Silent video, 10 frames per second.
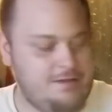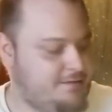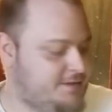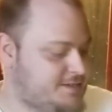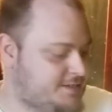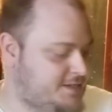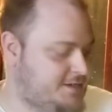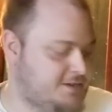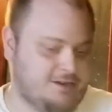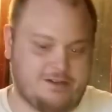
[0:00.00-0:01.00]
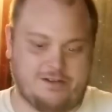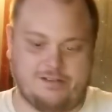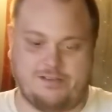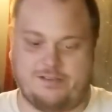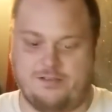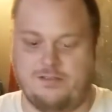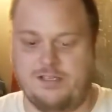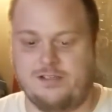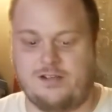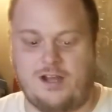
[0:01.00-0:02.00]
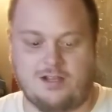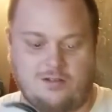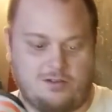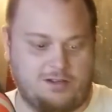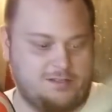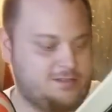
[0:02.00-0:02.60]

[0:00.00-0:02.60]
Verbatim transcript: The sneakers. So these are not Jordans.